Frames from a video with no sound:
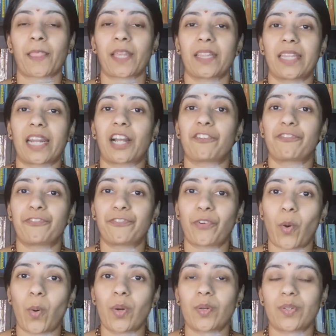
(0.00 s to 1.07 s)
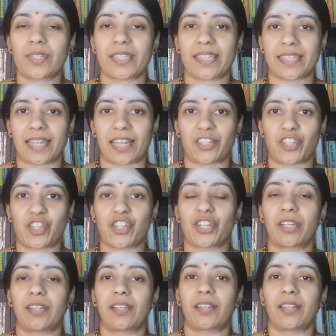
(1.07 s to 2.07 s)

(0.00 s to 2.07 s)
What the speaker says: There are four such